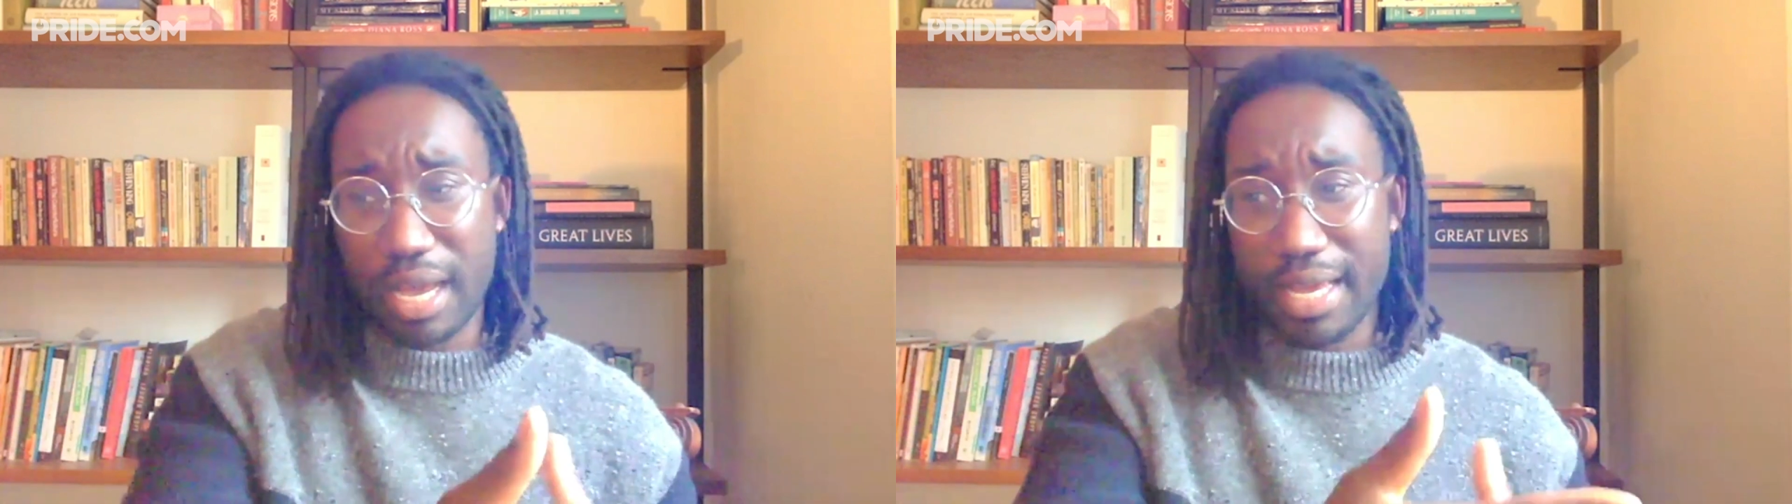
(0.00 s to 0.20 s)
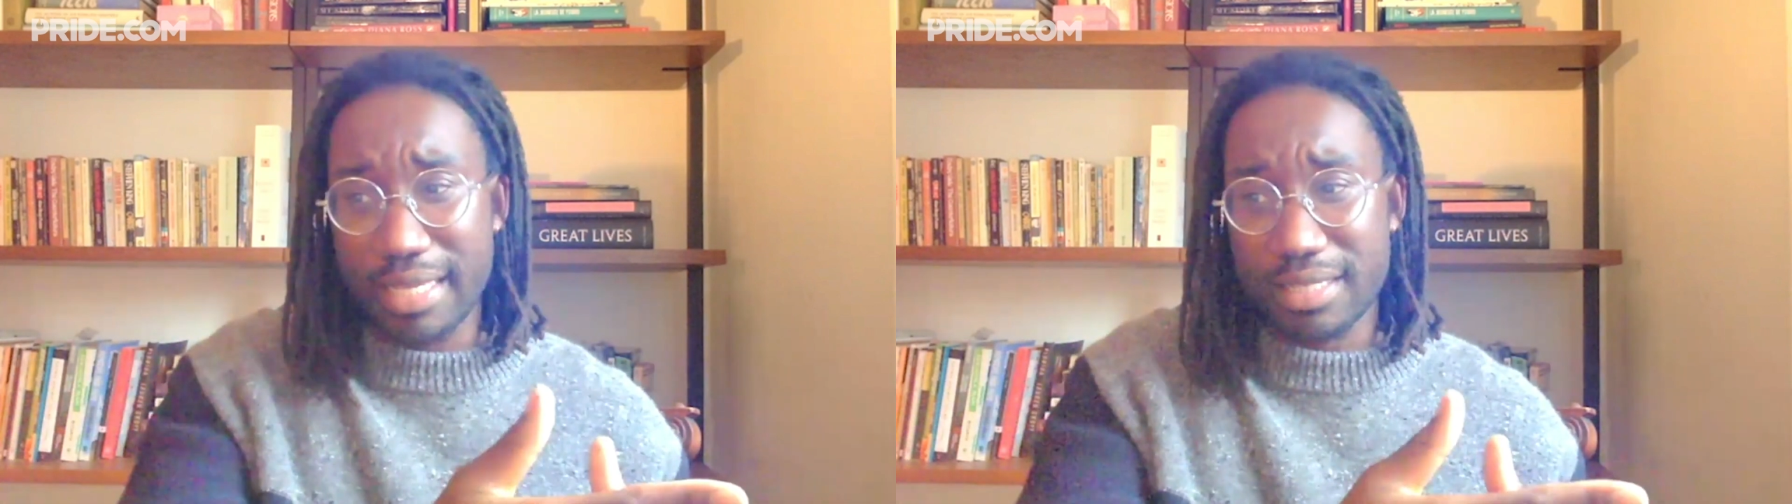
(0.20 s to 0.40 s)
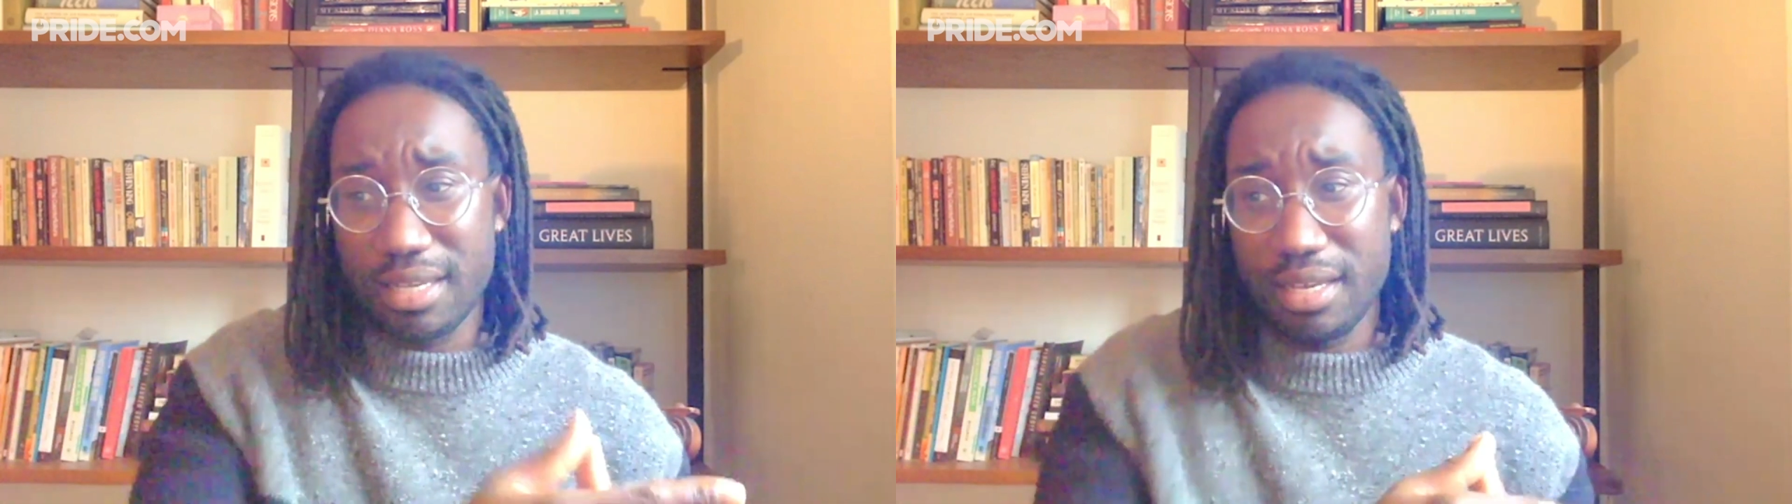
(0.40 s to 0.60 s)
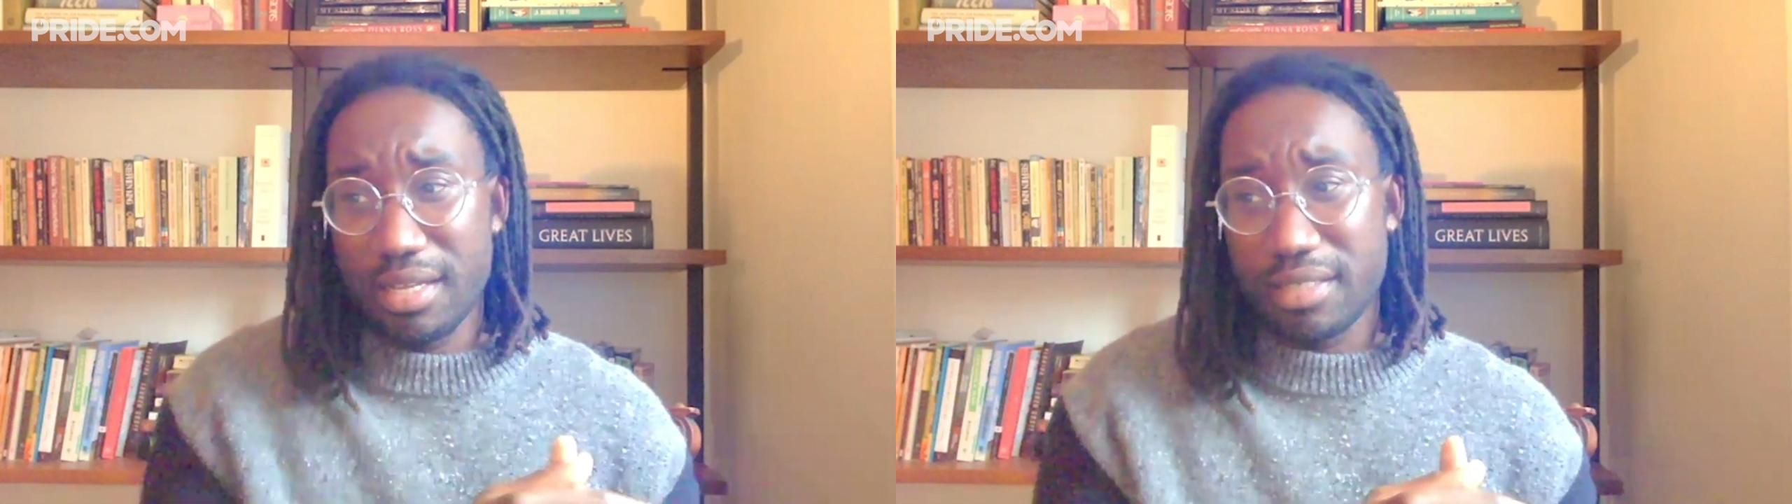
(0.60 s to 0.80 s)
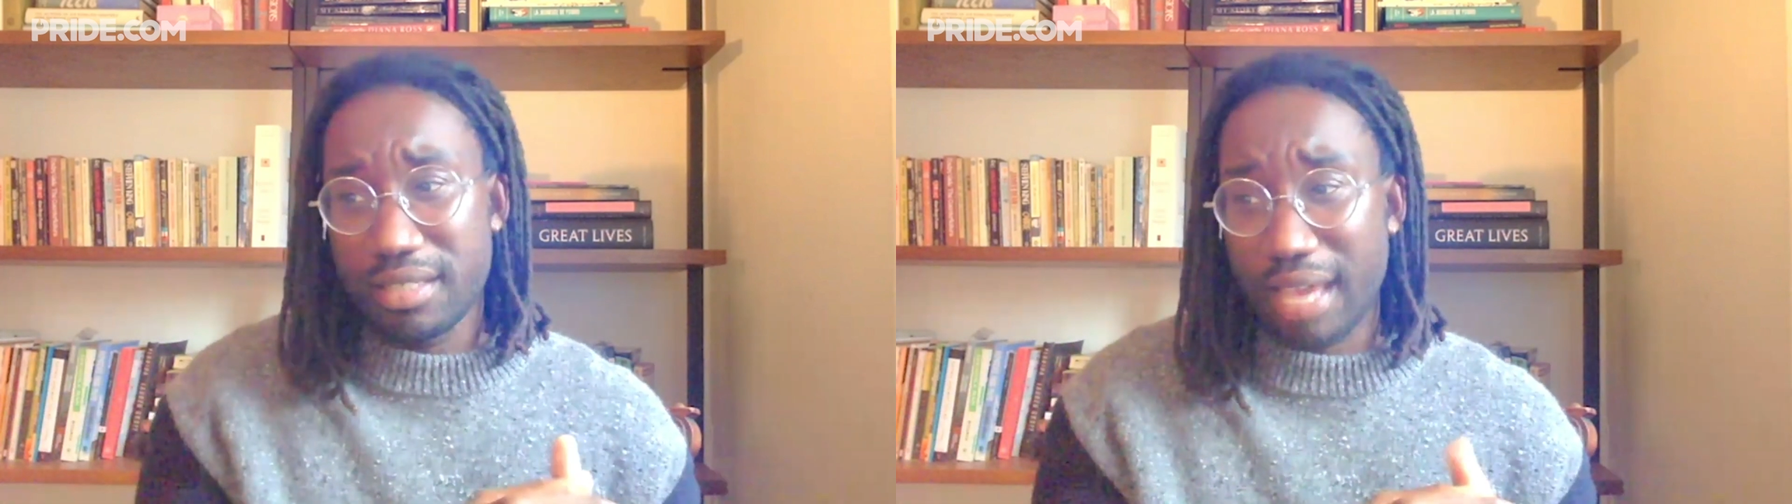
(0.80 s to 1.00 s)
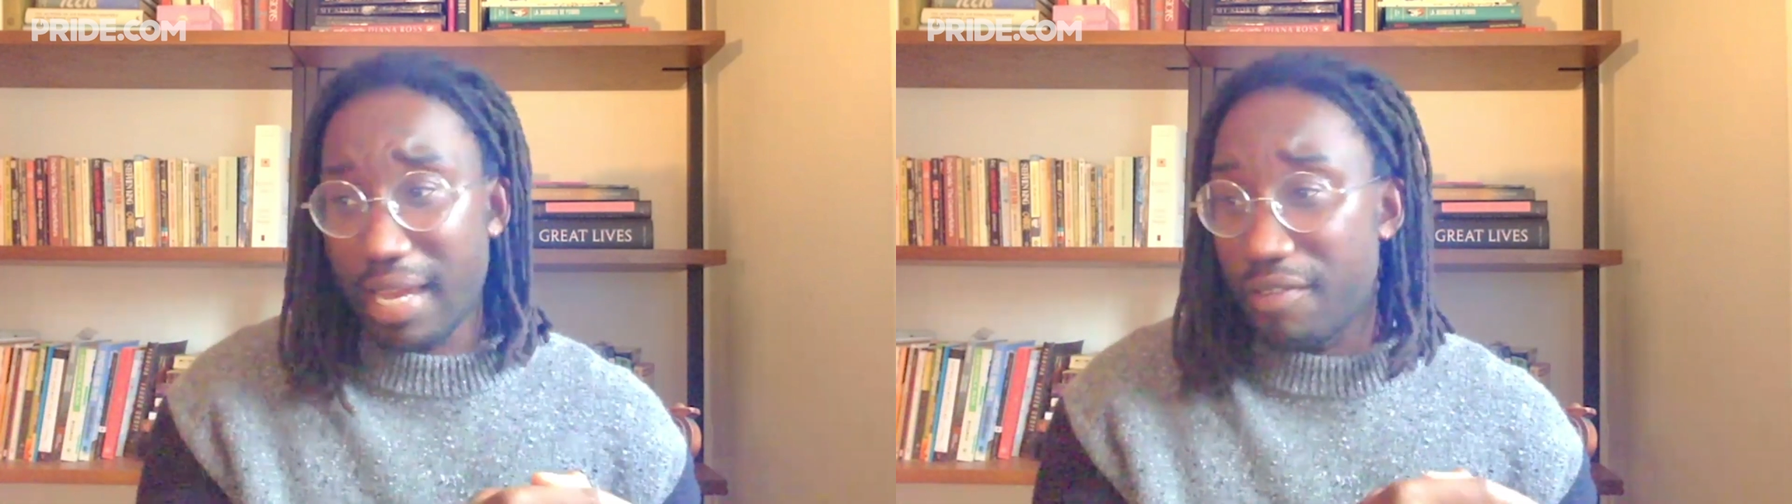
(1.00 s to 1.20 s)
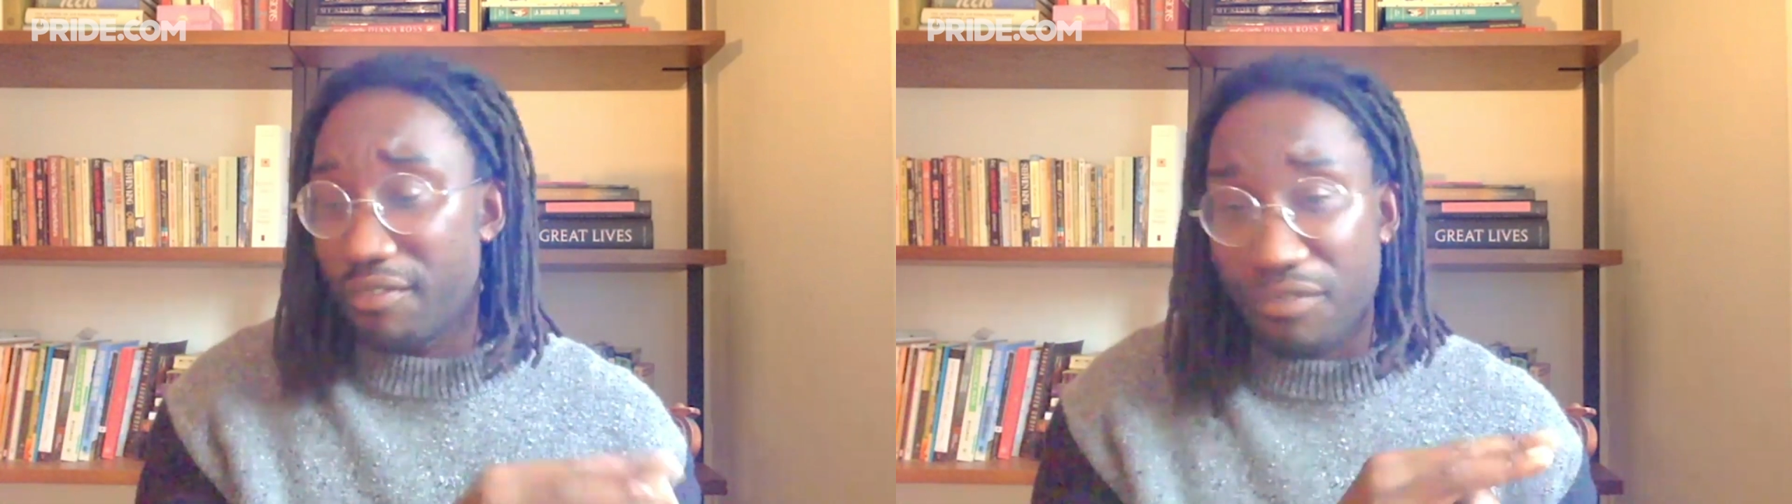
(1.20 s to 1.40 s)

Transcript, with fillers: heist to gain a